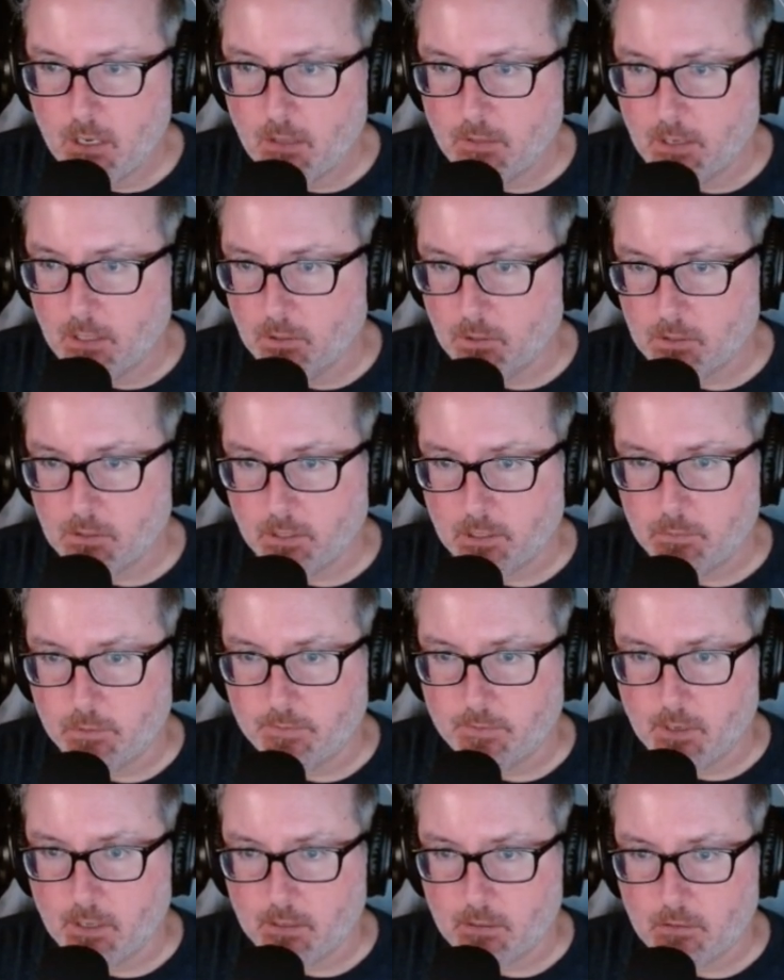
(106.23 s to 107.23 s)
Then it looks like
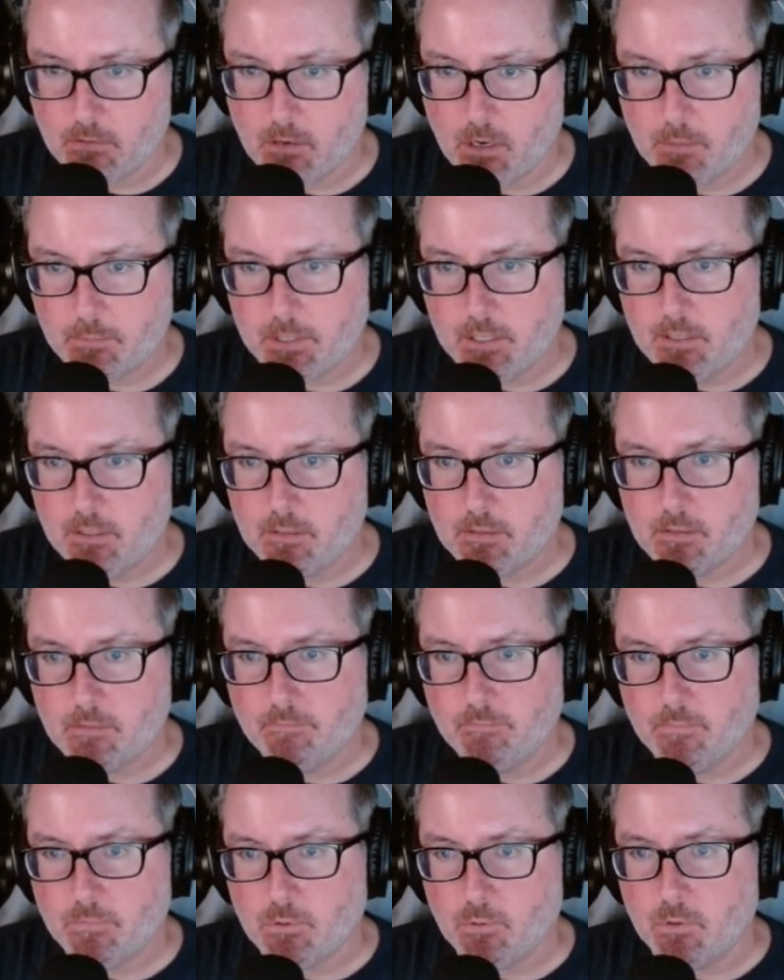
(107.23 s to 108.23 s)
we've got Kropkis.
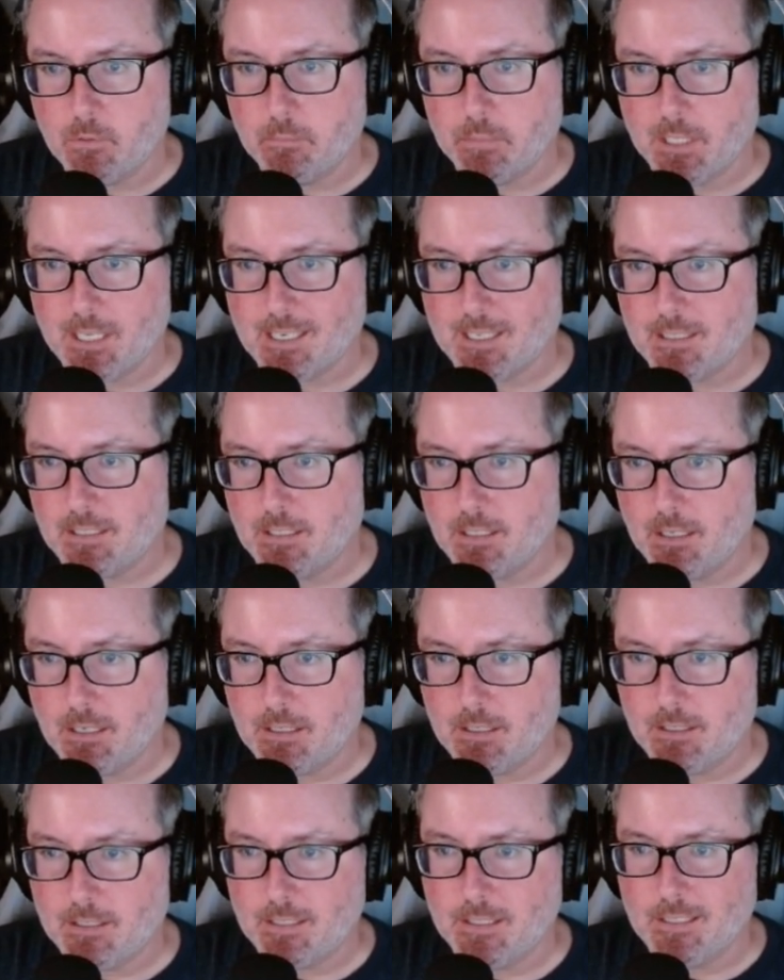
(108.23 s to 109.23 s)
So a black
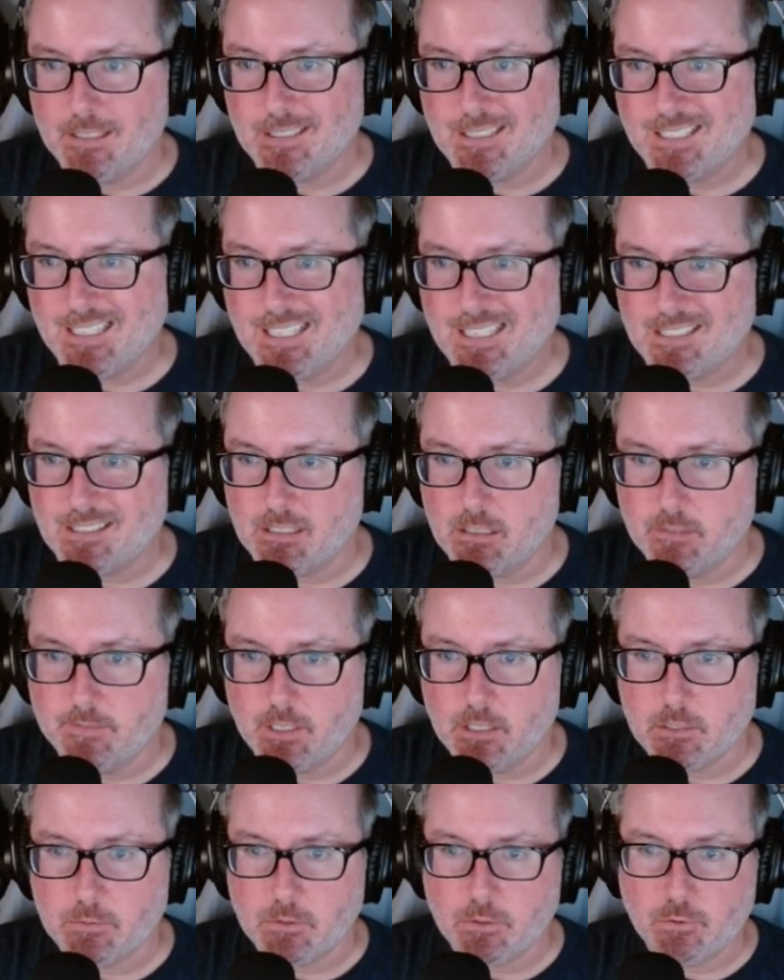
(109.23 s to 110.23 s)
dot indicates cell
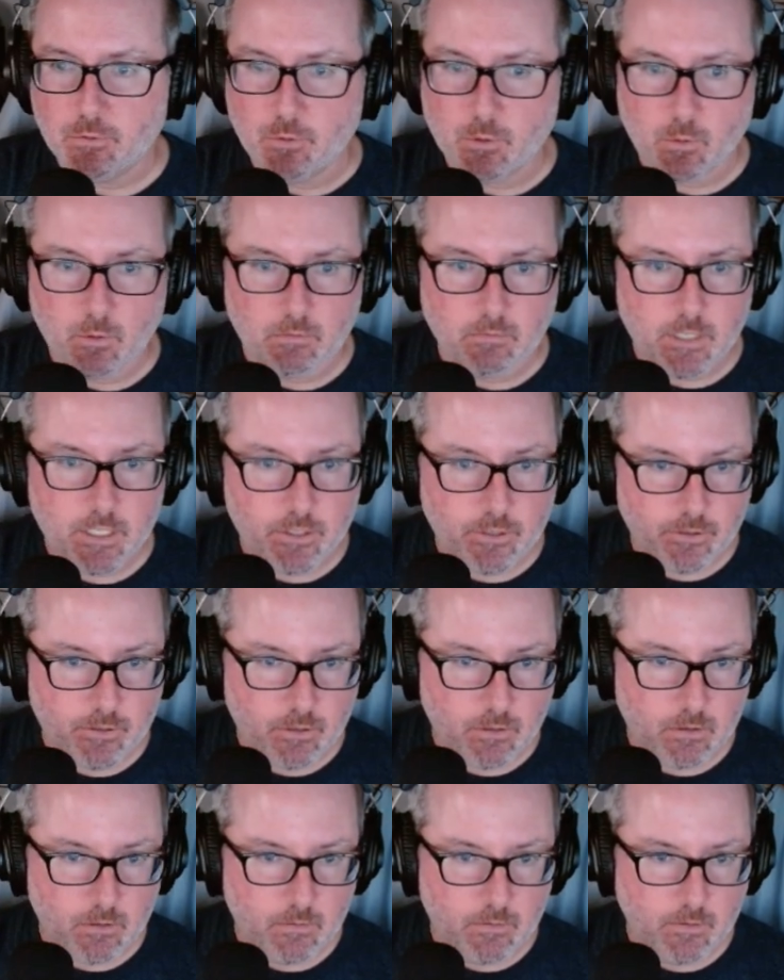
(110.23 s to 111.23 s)
values with two to one
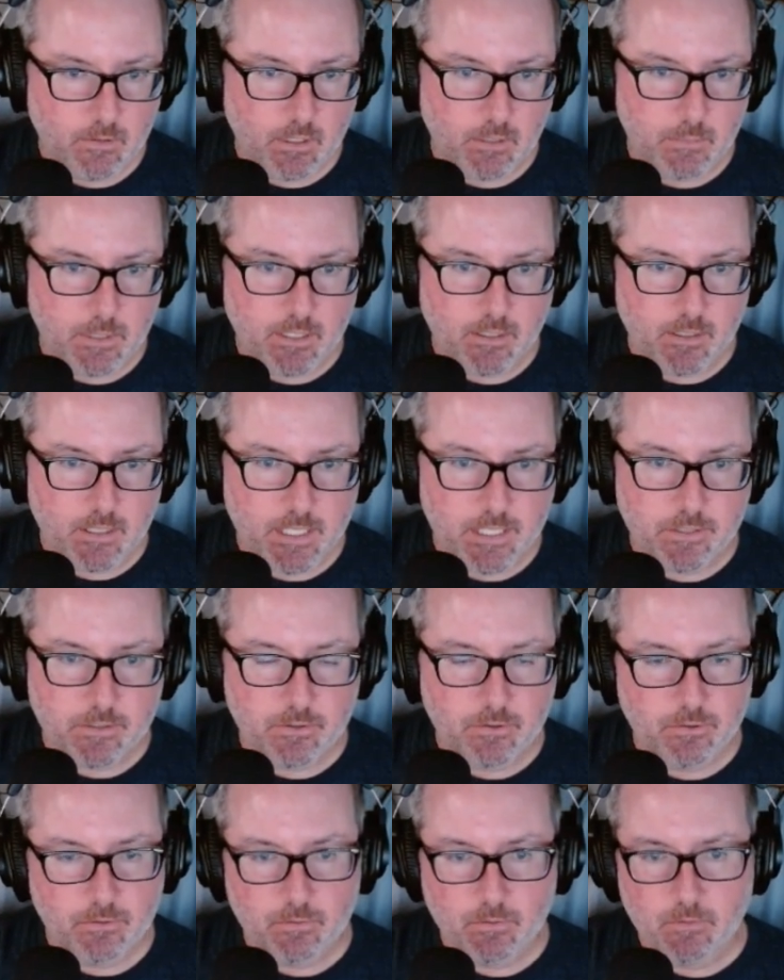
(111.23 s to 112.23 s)
ratio. That'd be these
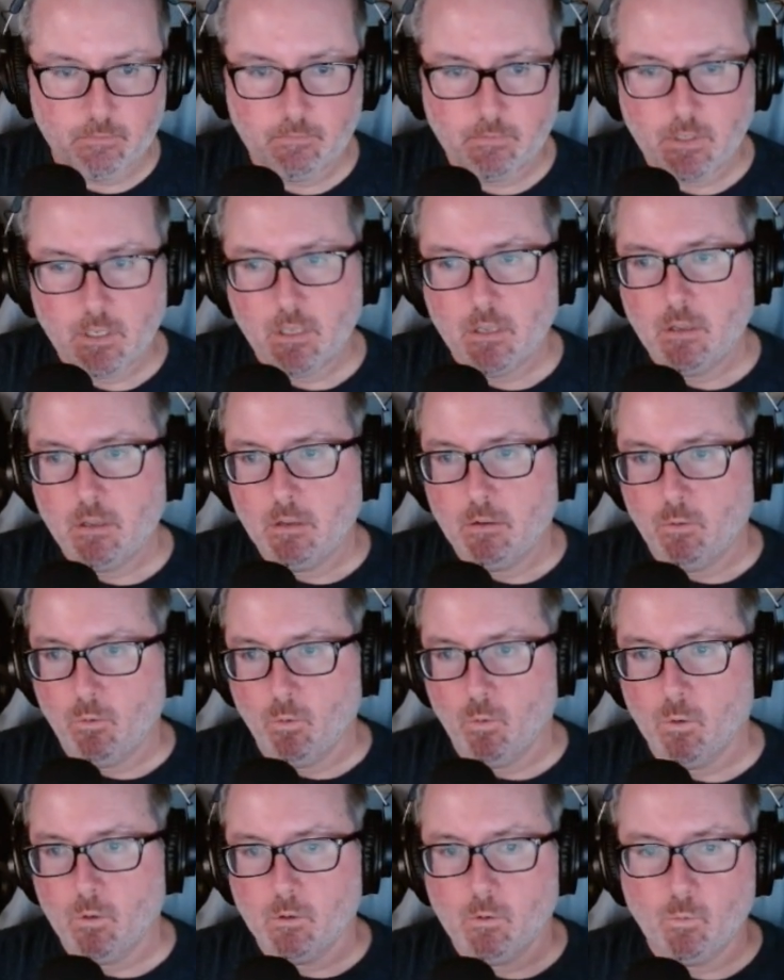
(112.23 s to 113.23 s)
two,
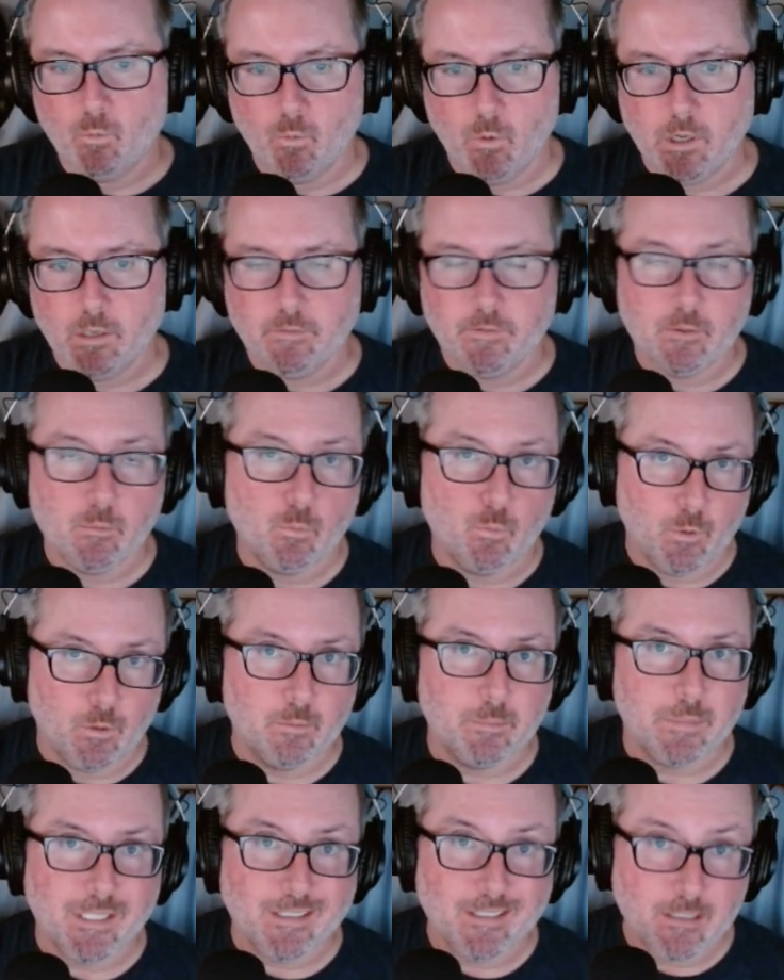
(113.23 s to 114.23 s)
or one of them will
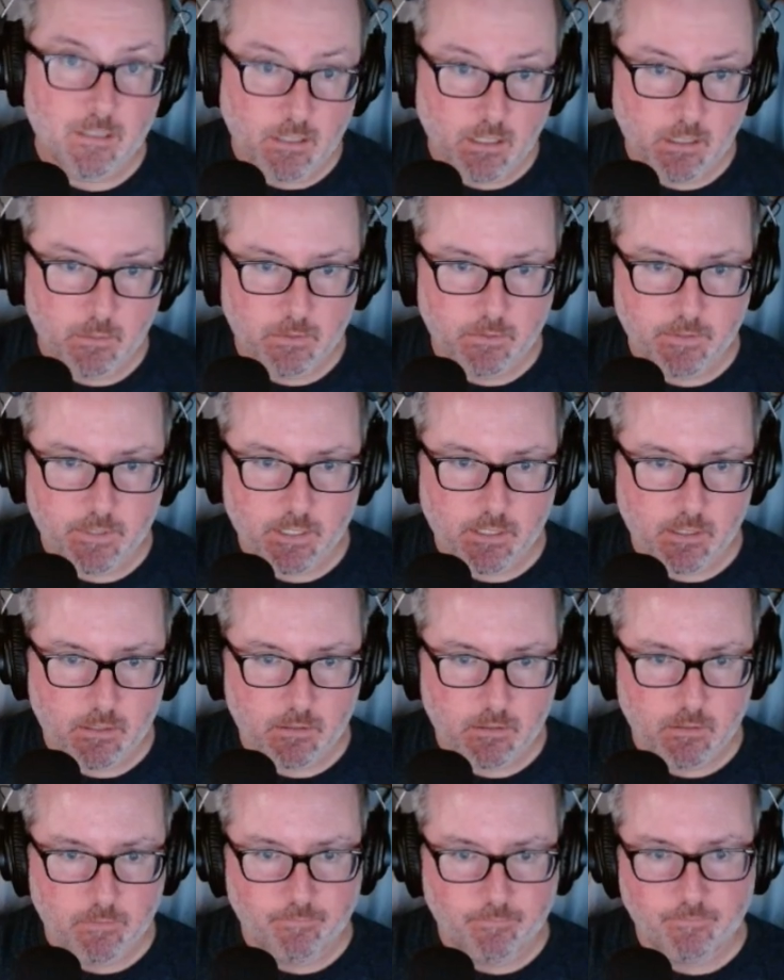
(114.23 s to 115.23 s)
be double the
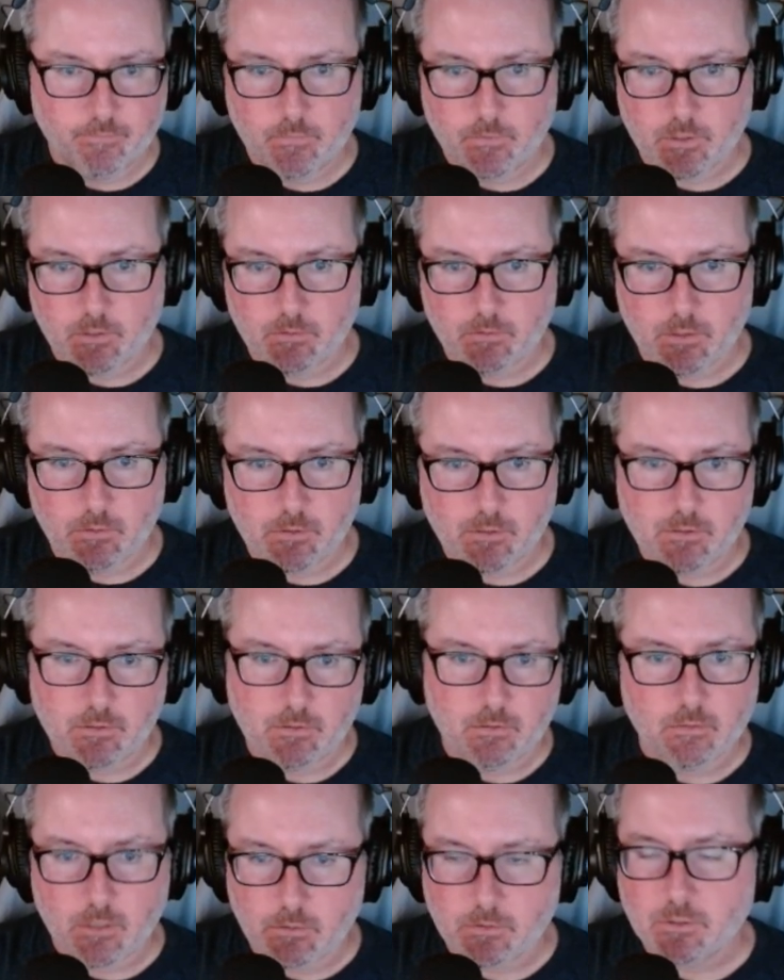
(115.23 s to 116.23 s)
other. So those
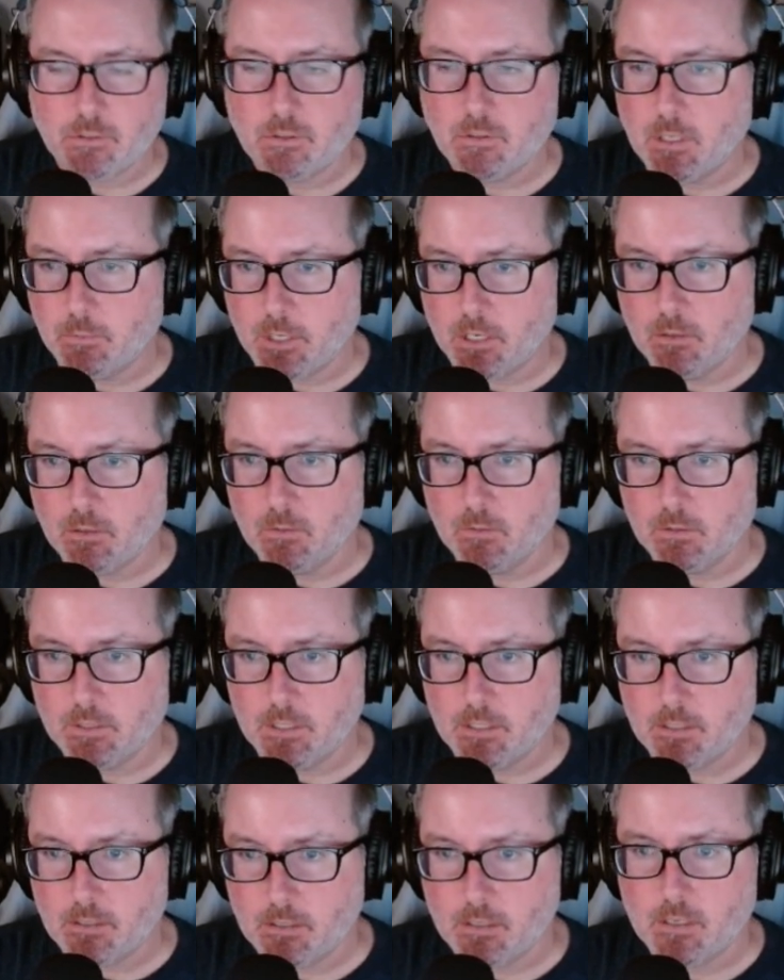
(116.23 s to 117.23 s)
two, those two that we currently
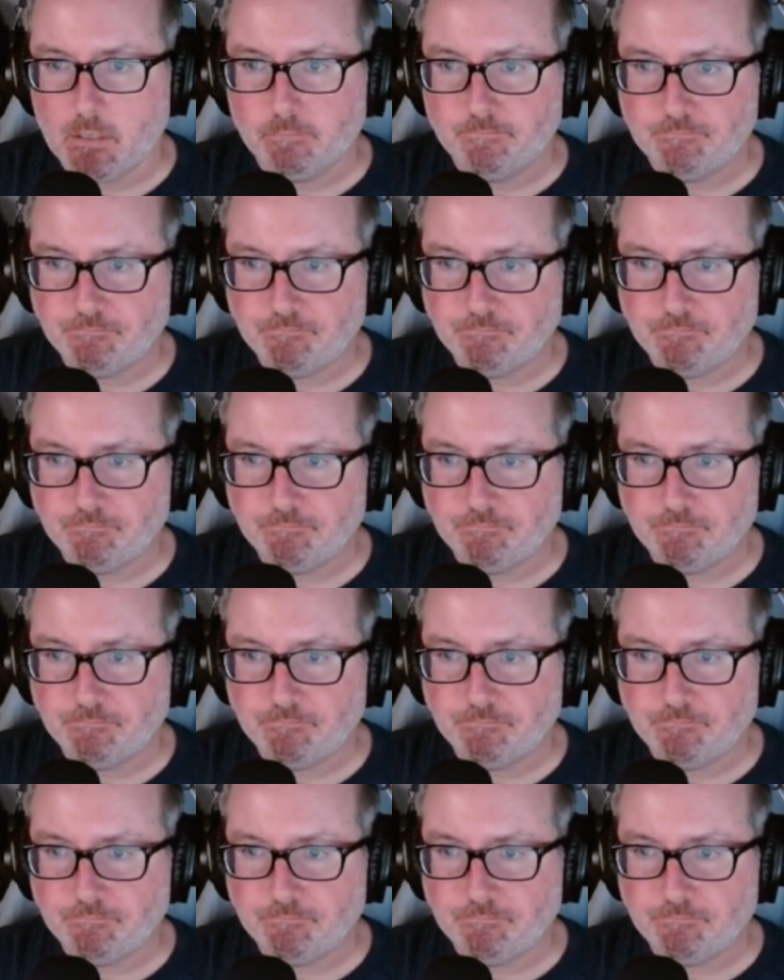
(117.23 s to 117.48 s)
see.